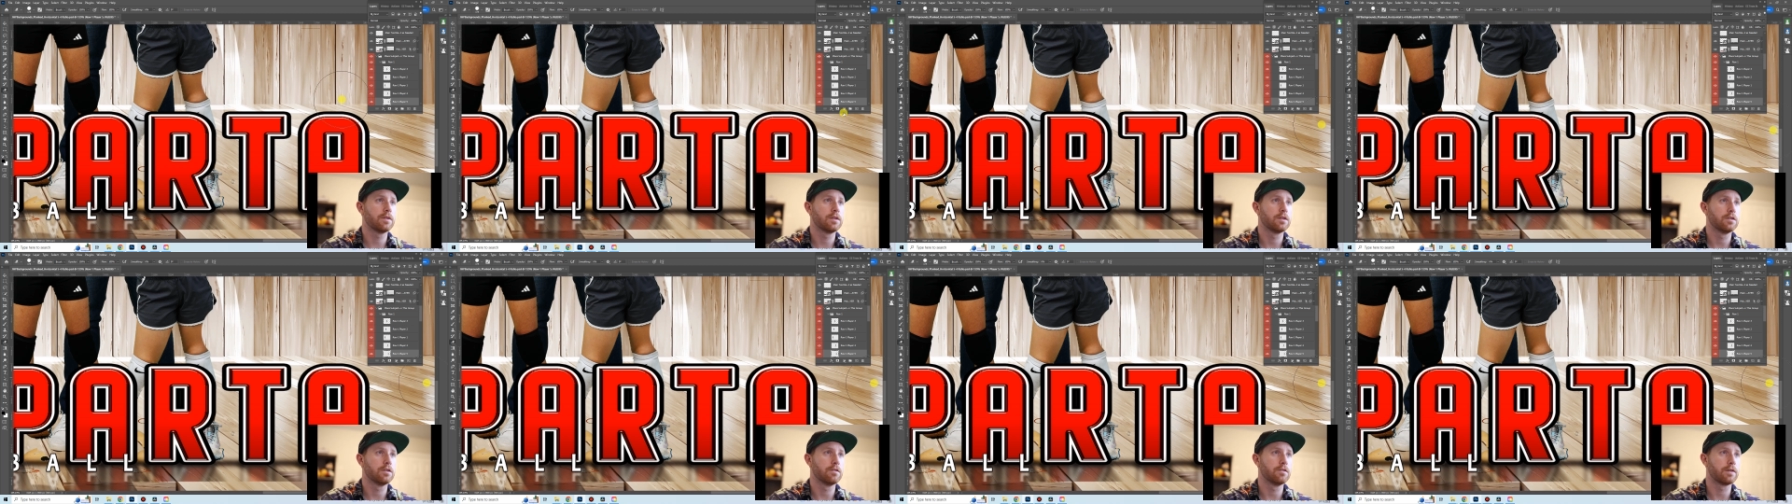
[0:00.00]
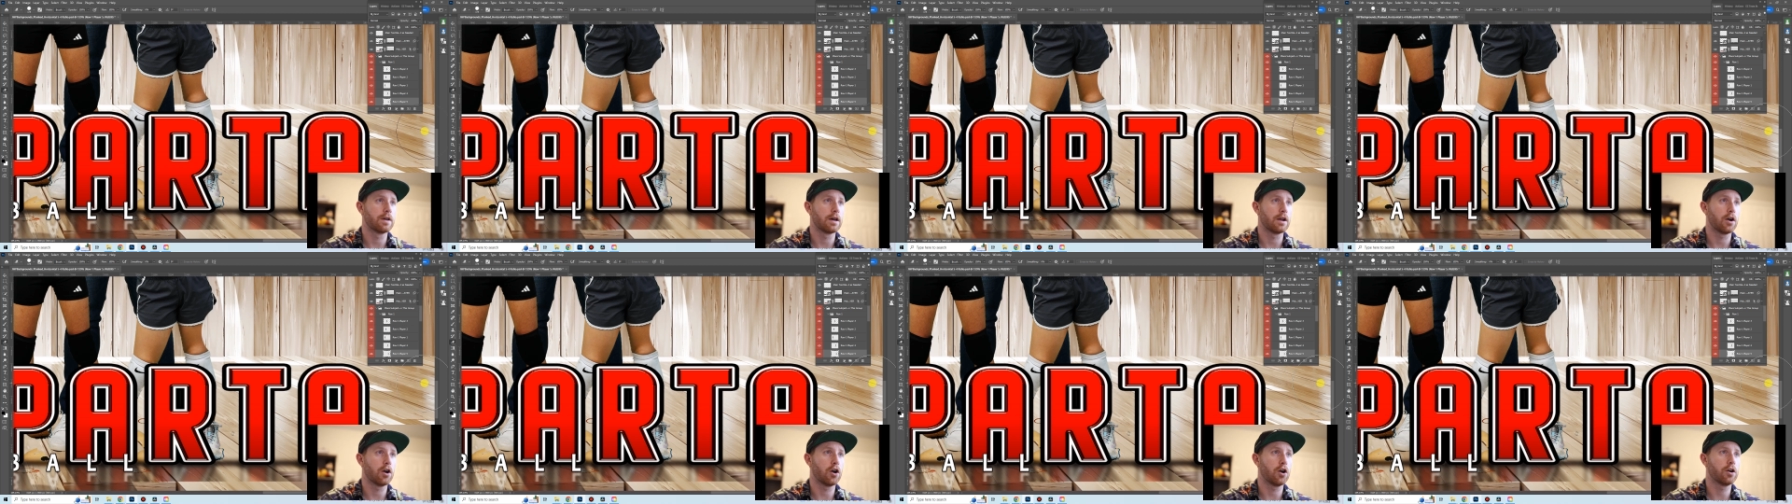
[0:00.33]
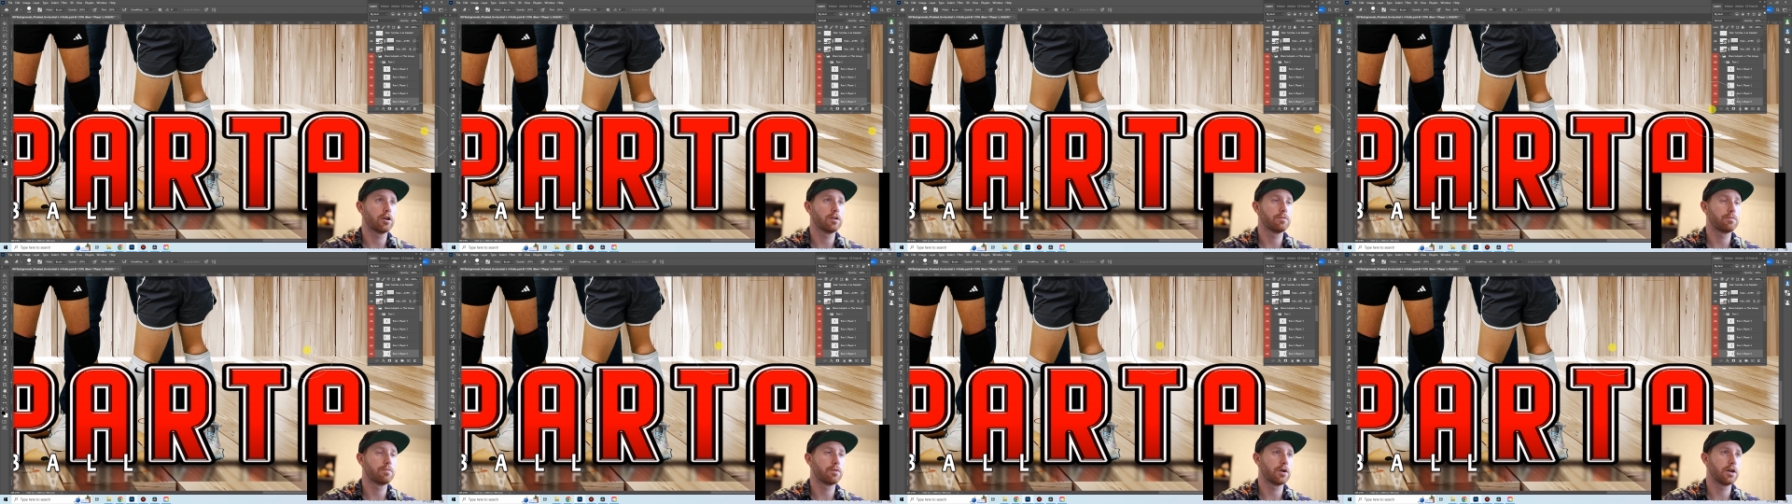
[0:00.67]
you've got a
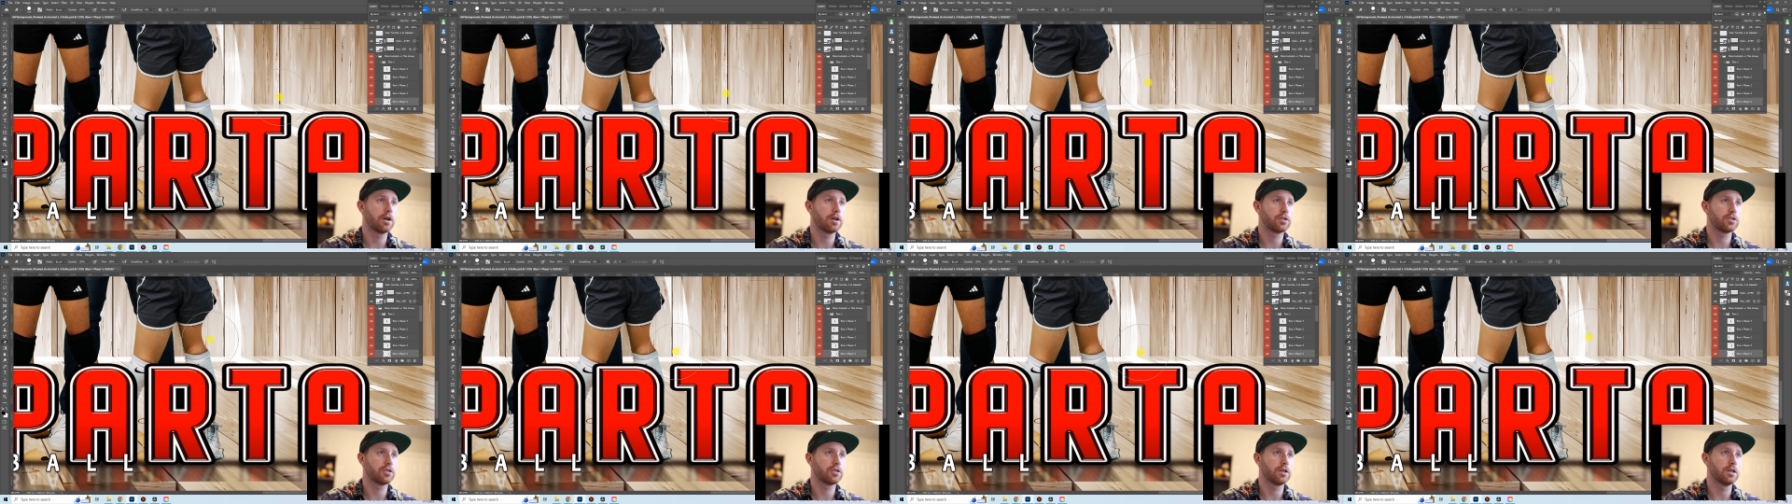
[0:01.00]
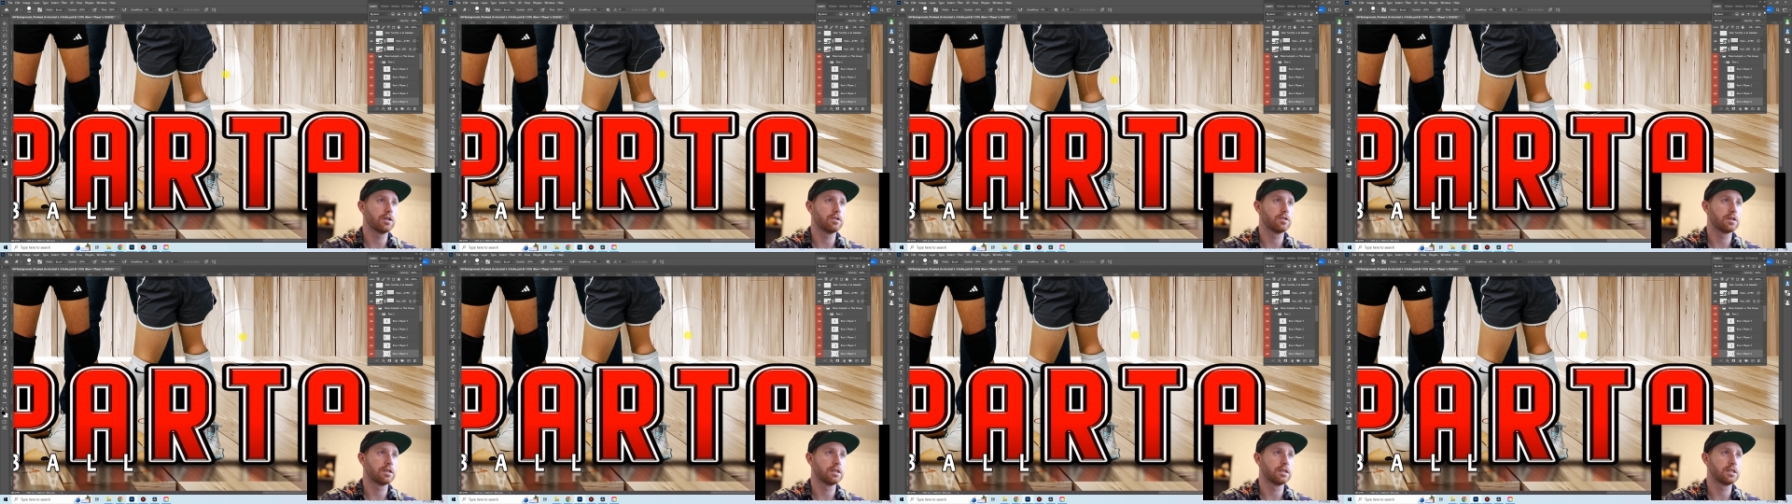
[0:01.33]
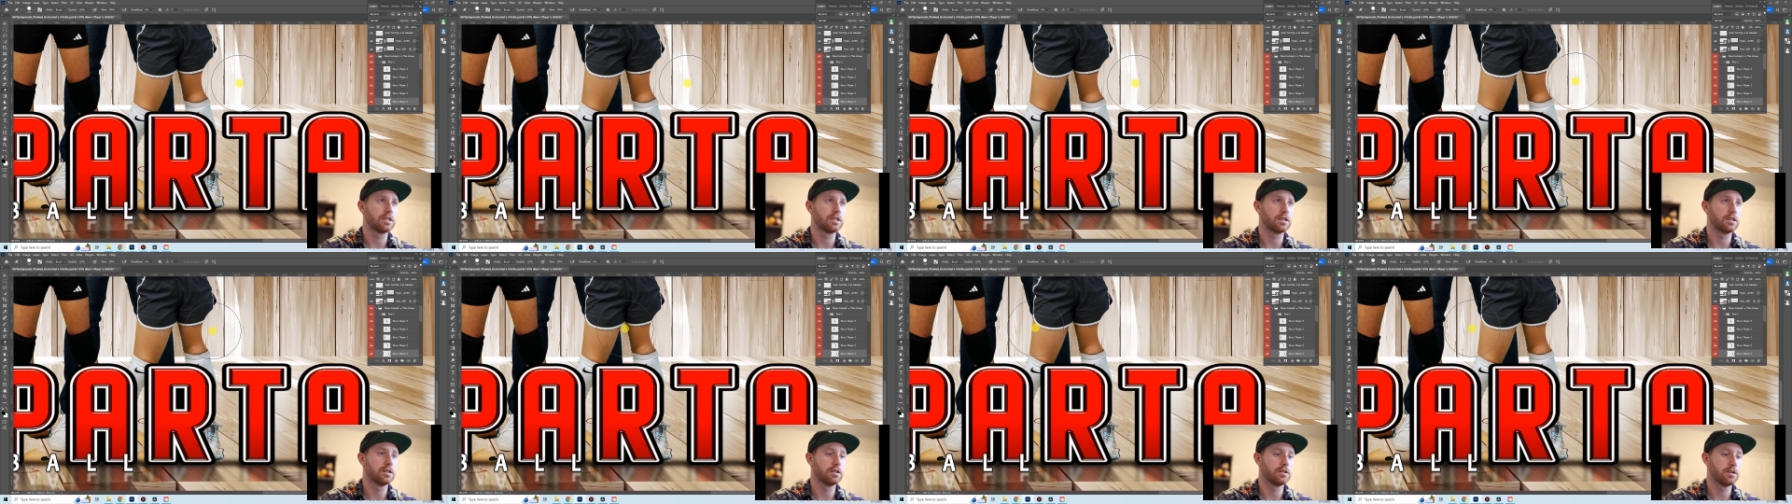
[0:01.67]
hard brush, and you can
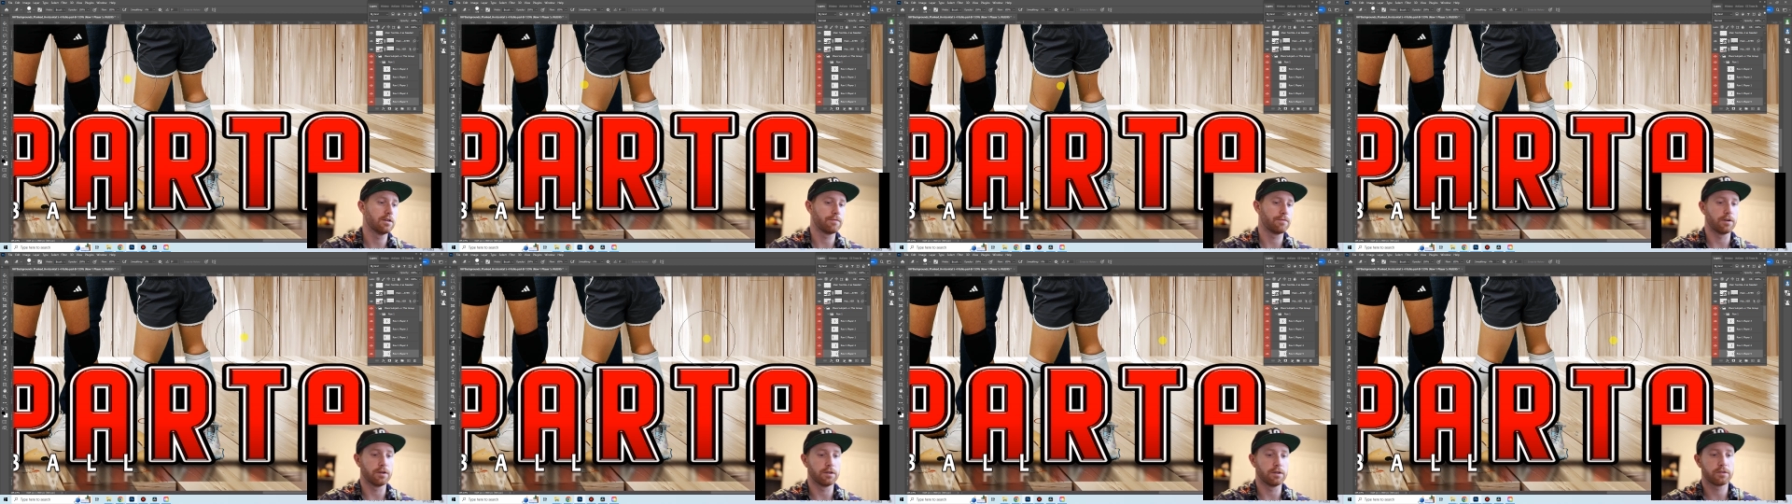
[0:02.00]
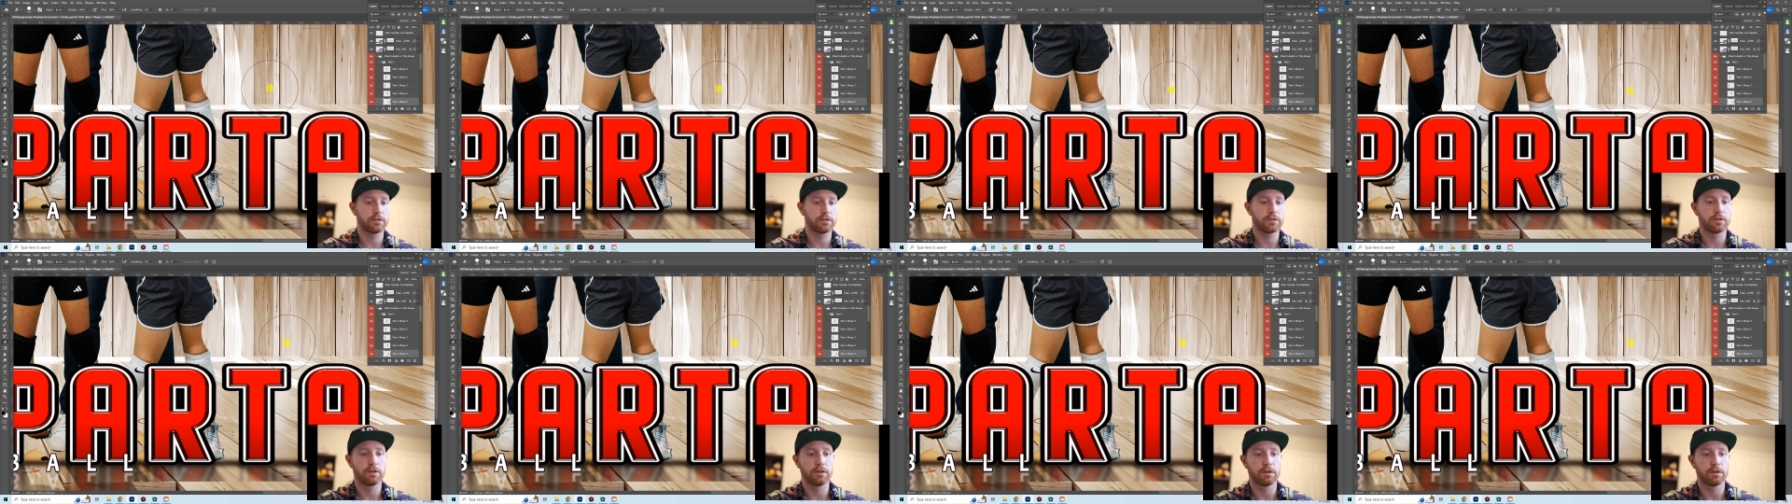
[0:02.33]
see the difference.